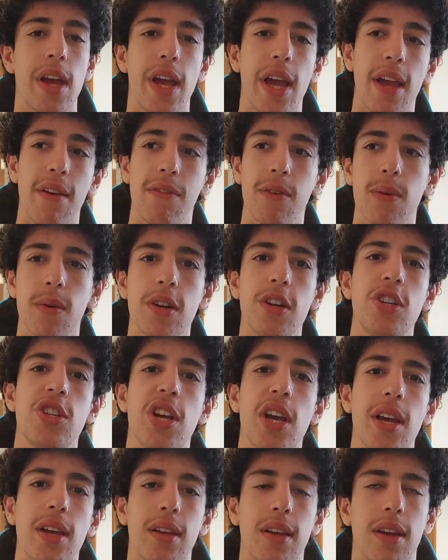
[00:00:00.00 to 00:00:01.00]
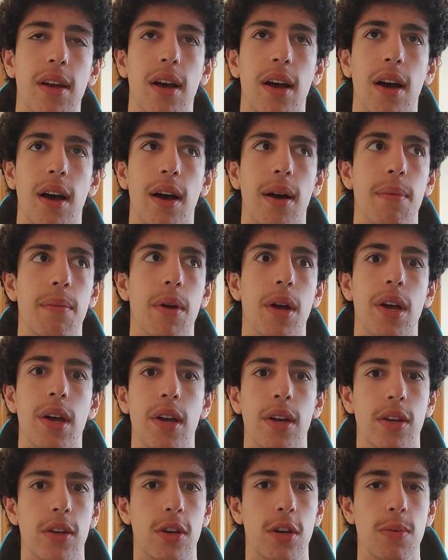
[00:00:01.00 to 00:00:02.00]
If you want to check
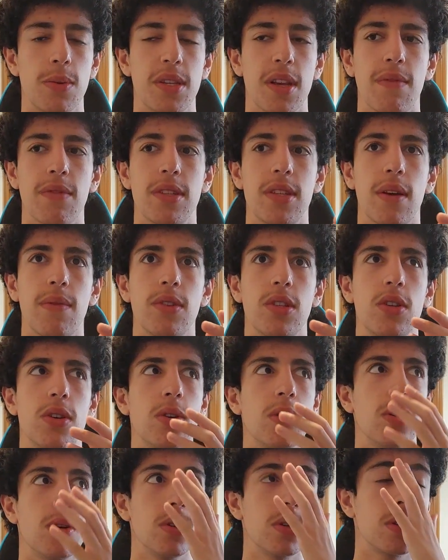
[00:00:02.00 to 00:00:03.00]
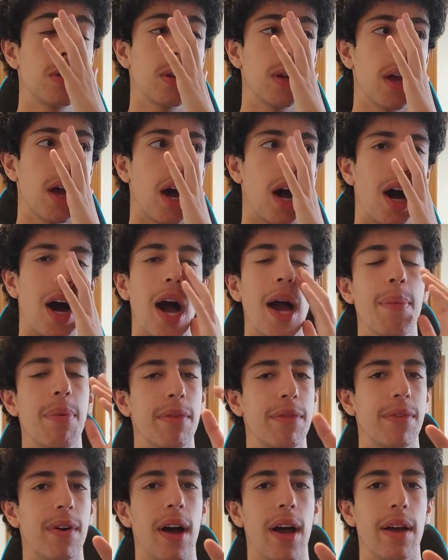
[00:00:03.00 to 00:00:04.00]
Coop772's
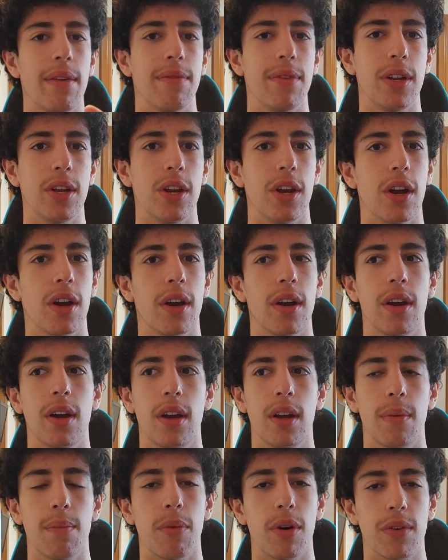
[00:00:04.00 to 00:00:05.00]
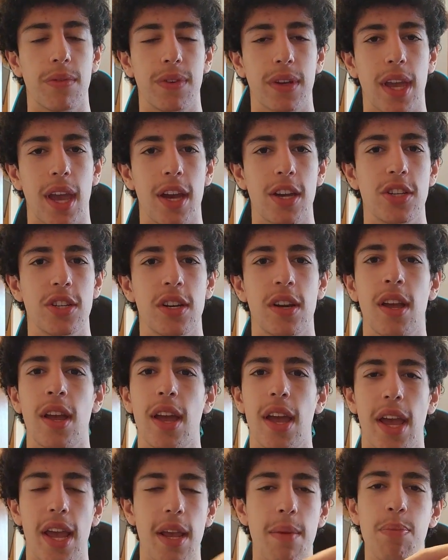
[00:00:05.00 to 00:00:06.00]
Hyperfire video modification,
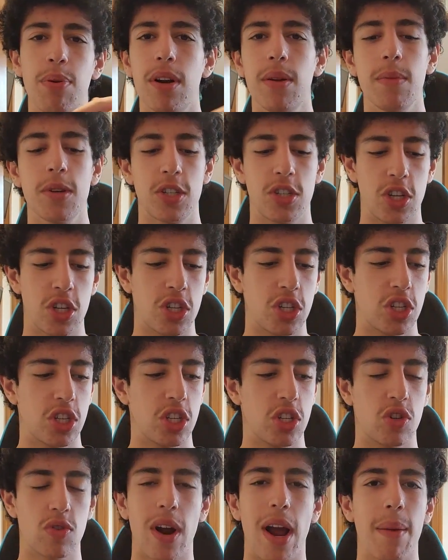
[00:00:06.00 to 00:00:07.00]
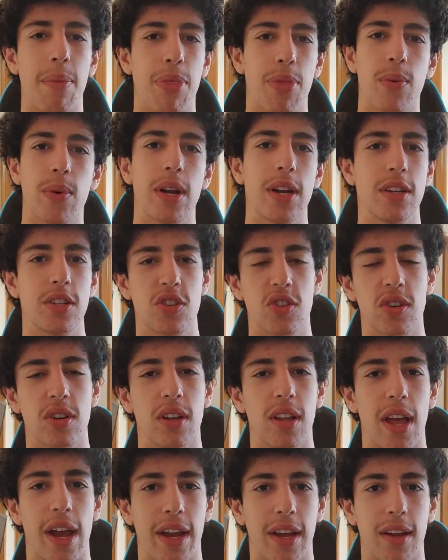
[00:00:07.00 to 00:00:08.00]
he pretty much just strapped three
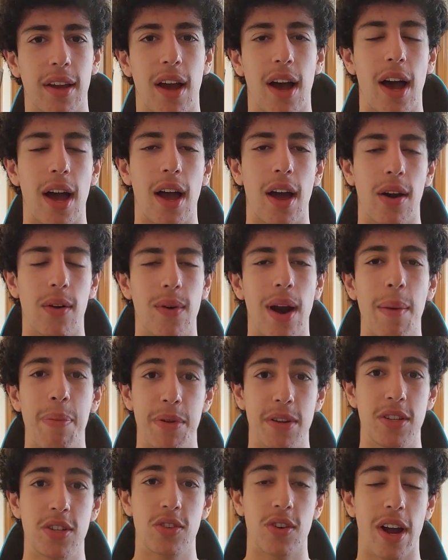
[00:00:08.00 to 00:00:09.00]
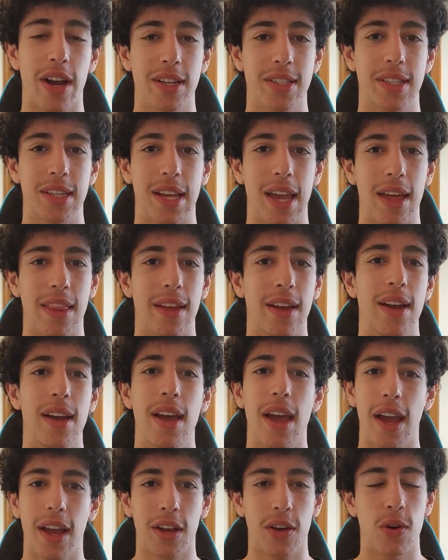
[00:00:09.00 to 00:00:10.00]
rapid strikes together
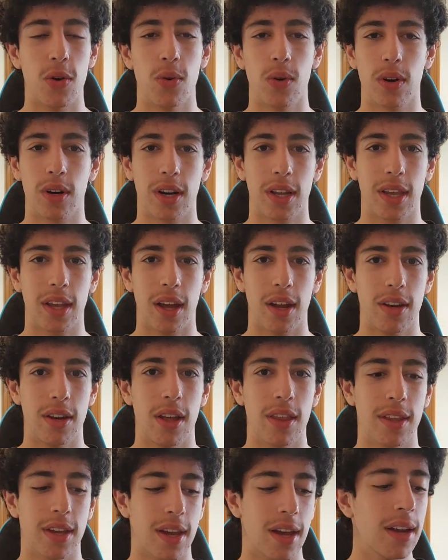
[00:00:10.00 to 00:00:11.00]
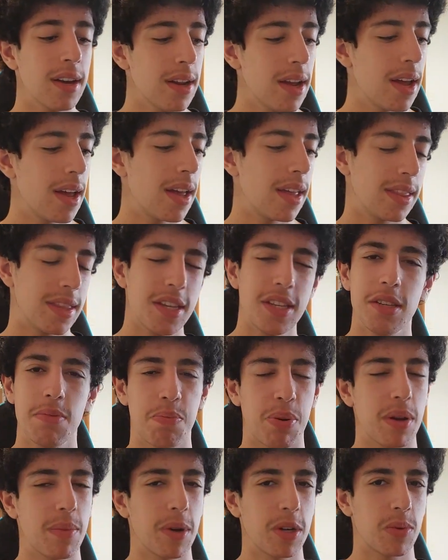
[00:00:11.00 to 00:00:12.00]
and called it another gun. This is
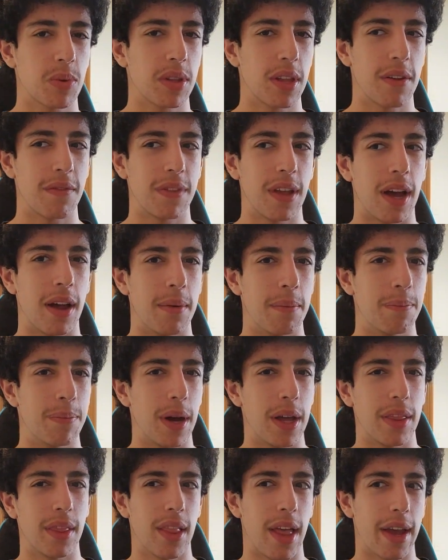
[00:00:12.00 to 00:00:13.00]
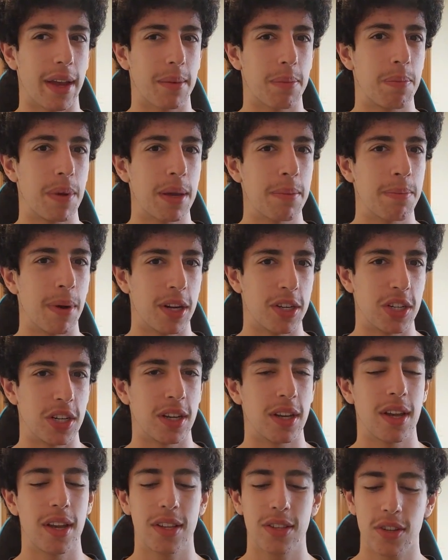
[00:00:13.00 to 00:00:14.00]
pretty much what they've done, but like big
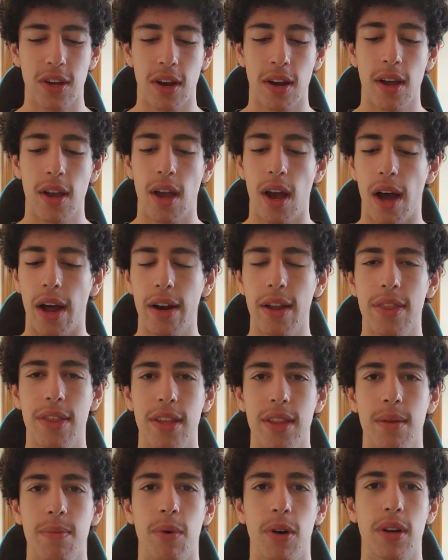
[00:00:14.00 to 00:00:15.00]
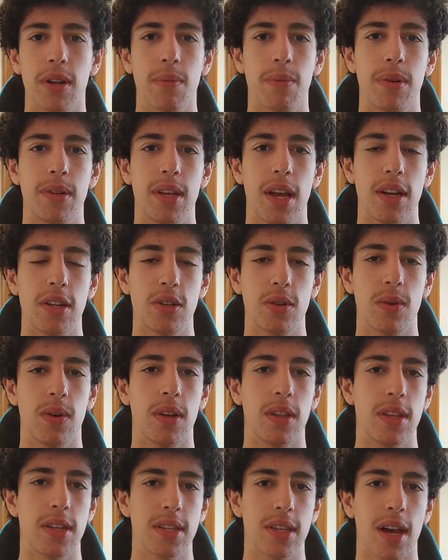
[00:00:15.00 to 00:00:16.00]
budget. So I don't think the modding potential
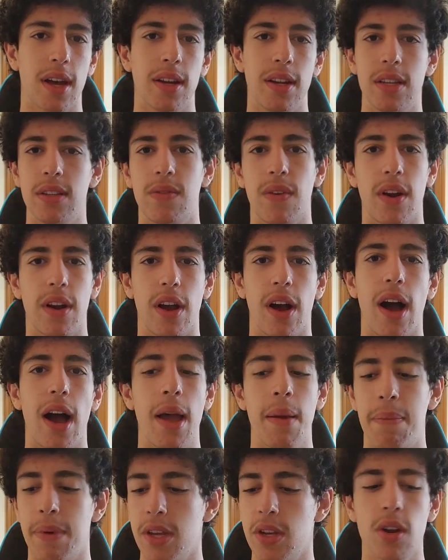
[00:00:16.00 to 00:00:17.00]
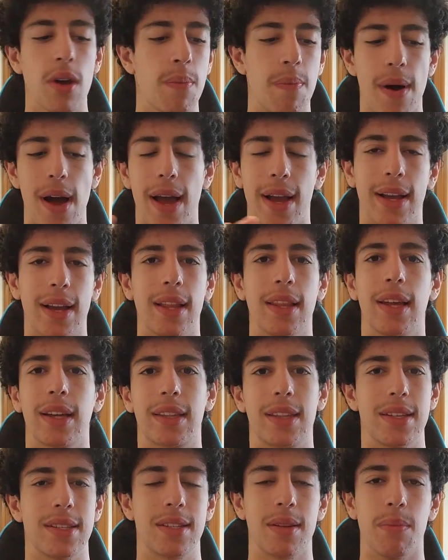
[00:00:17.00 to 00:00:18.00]
in this gun is very high, but you don't buy a gun like
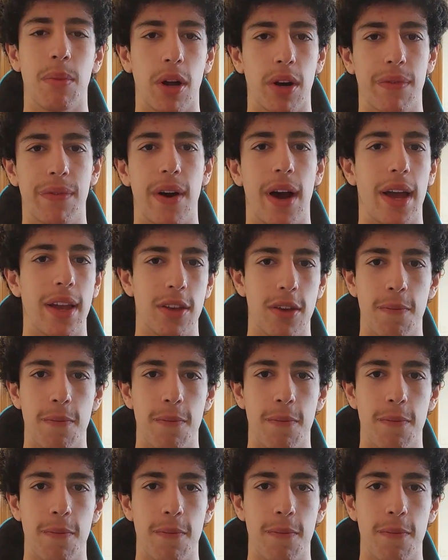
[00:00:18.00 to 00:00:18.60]
this to modify it.